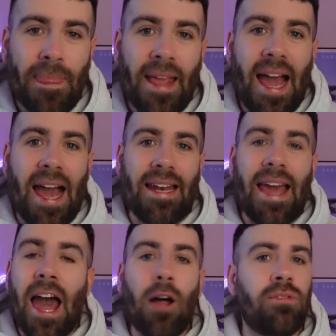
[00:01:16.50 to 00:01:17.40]
and
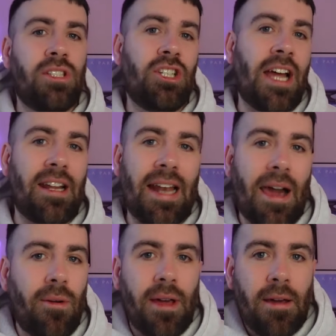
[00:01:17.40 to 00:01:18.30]
helps the channel out
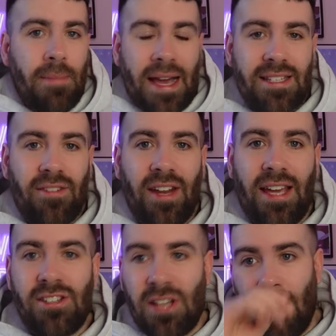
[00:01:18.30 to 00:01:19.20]
massively.
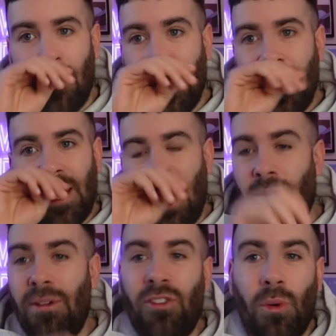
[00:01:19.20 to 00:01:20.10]
So,
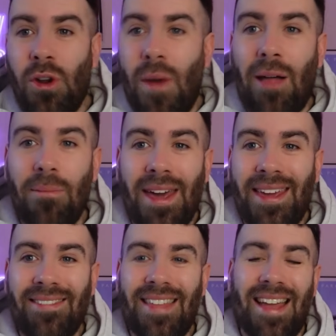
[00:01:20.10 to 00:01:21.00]
if you want to help
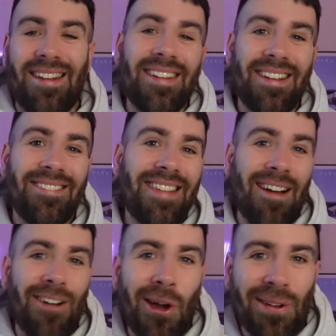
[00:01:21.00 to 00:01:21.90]
me, then
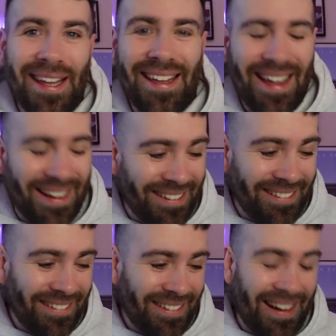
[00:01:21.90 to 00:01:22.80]
download it and
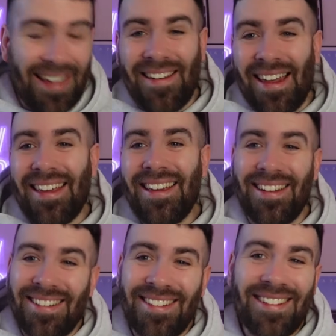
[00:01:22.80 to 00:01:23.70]
click the link
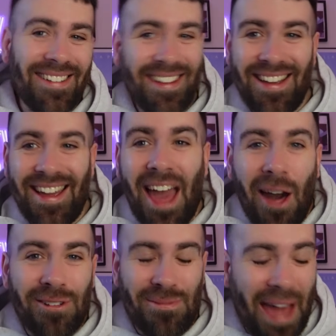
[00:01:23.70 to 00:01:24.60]
and it
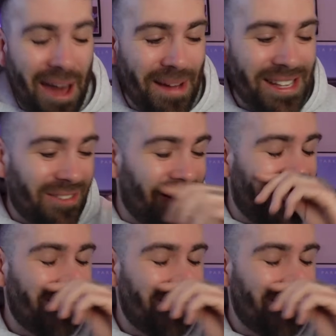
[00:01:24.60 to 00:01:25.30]
helps me out massively.